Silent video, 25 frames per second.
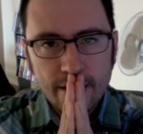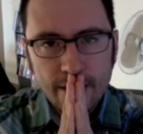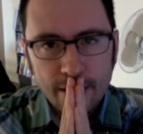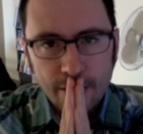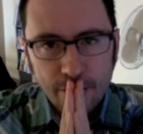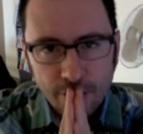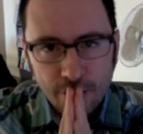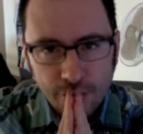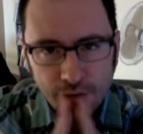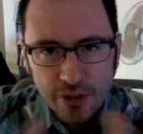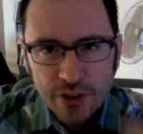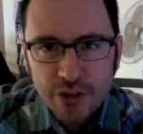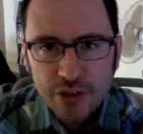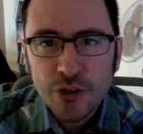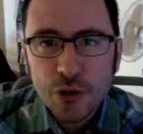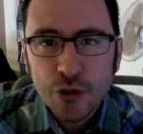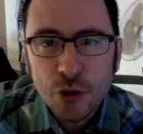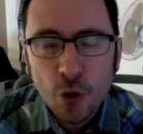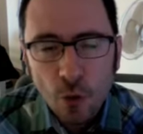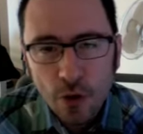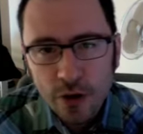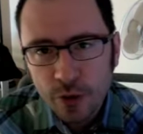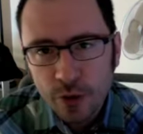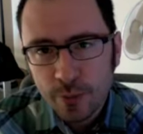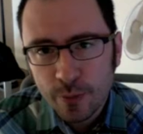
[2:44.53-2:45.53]
This is
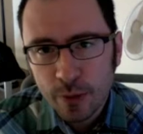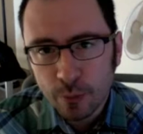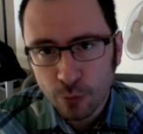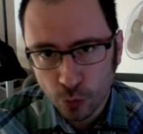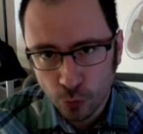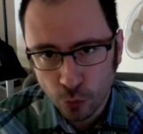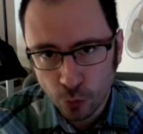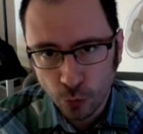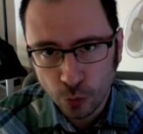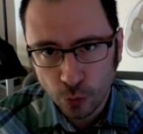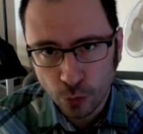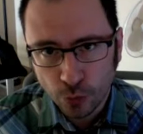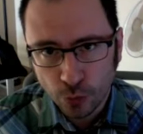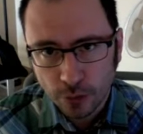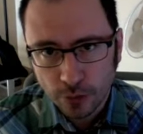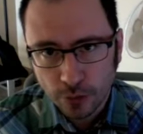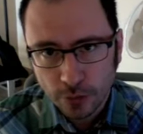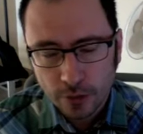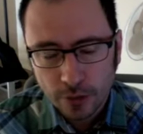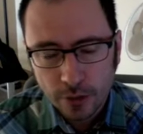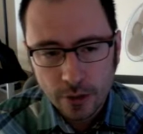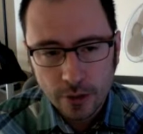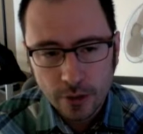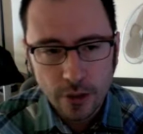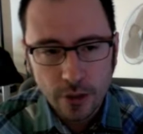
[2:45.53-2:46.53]
going to be brutal,
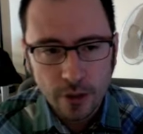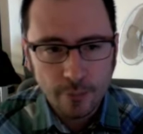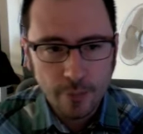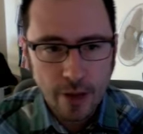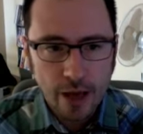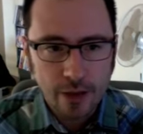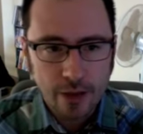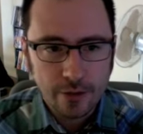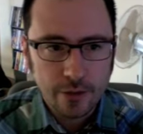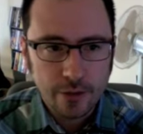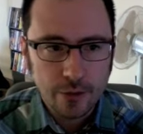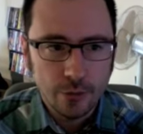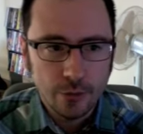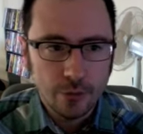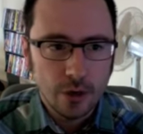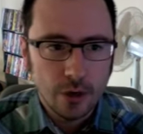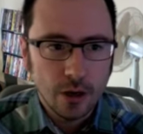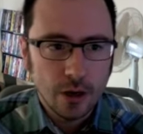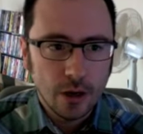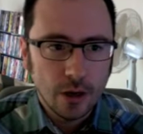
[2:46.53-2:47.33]
Matthew.